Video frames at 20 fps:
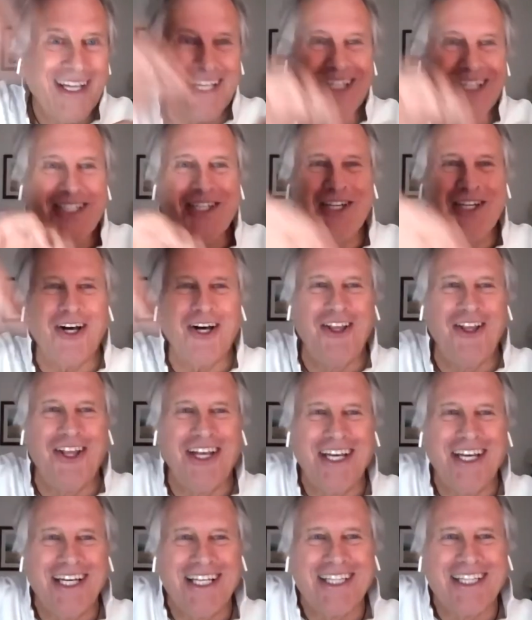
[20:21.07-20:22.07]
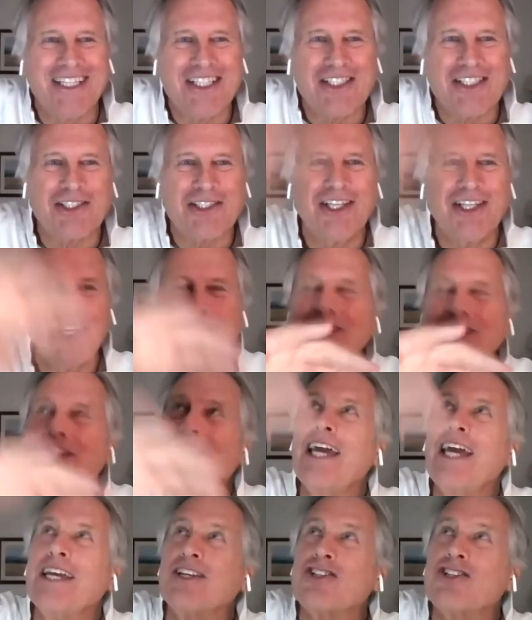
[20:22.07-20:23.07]
until this
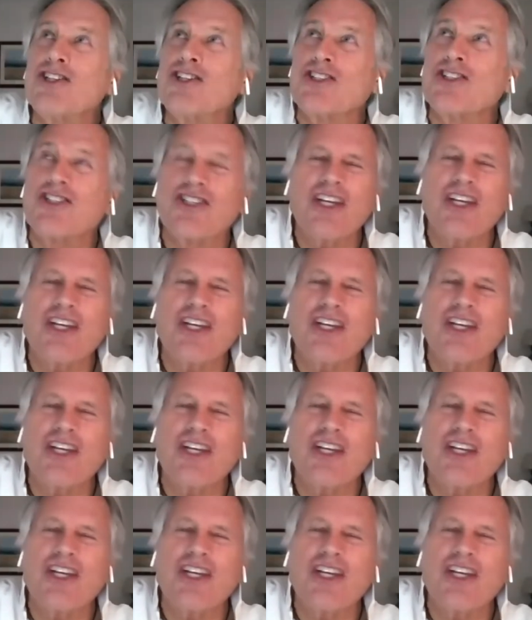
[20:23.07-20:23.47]
light just